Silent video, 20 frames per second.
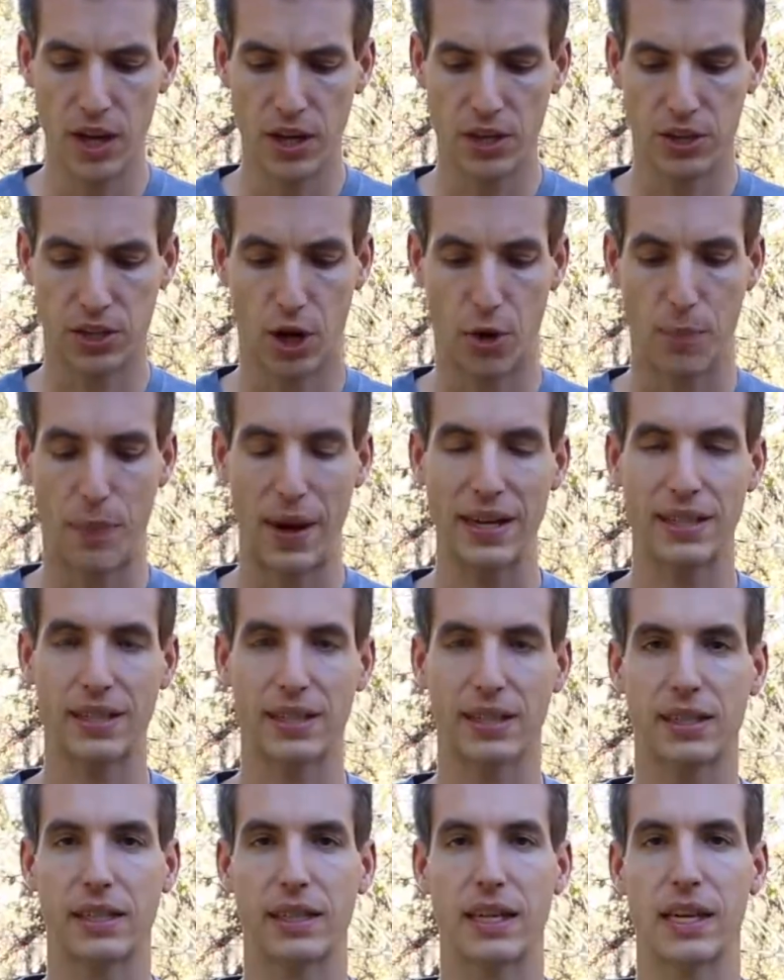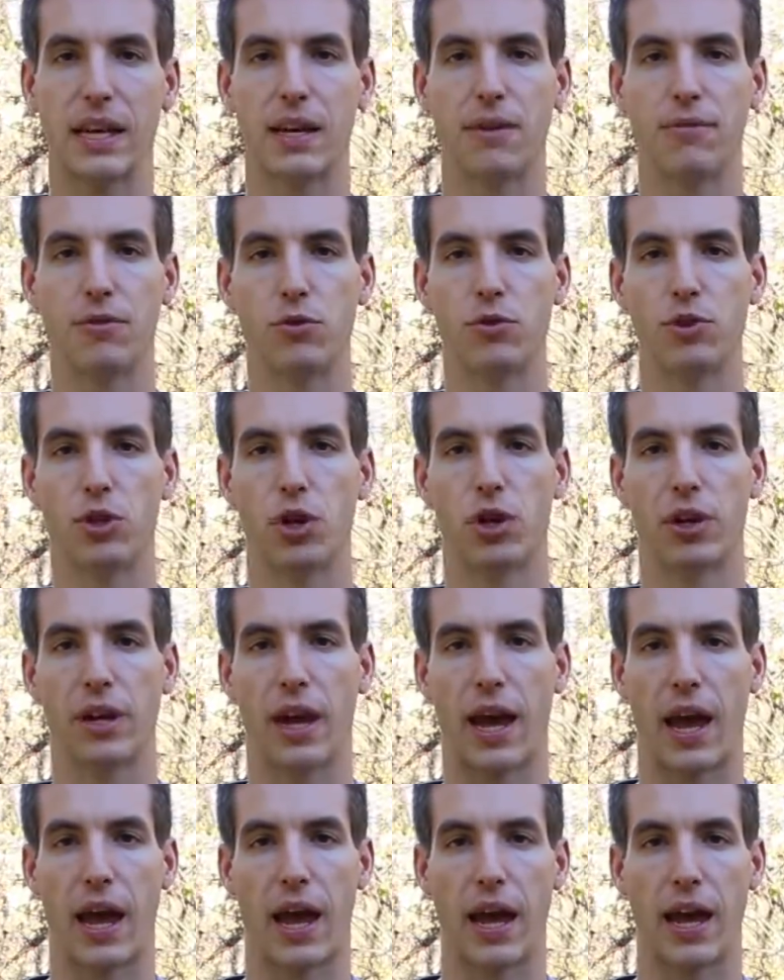So basically, if you
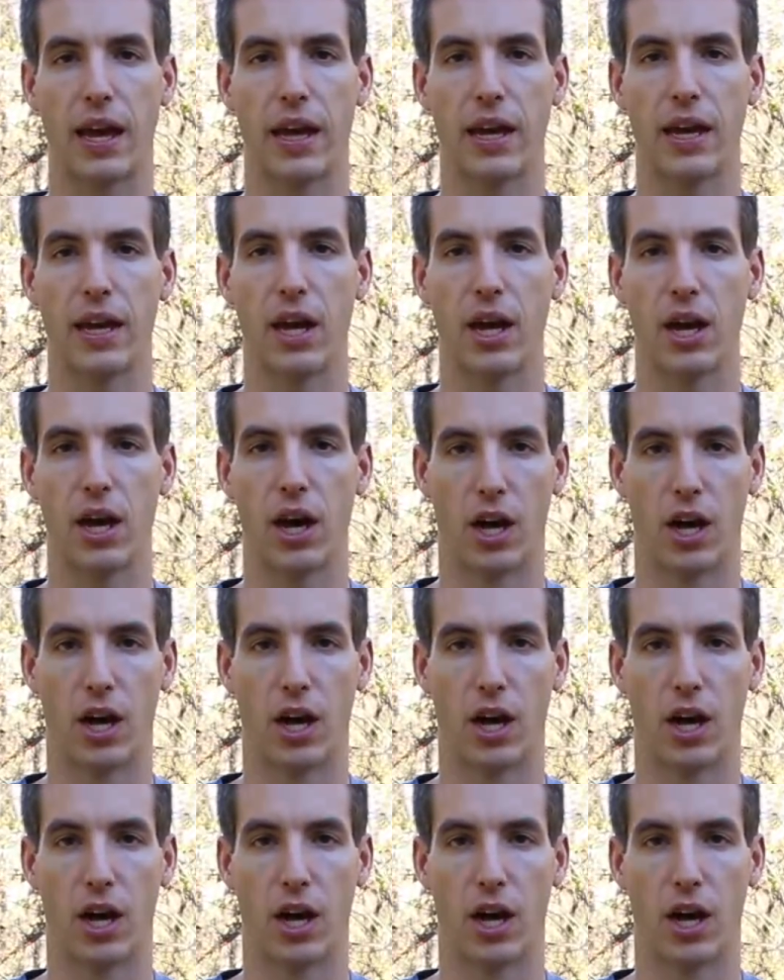took a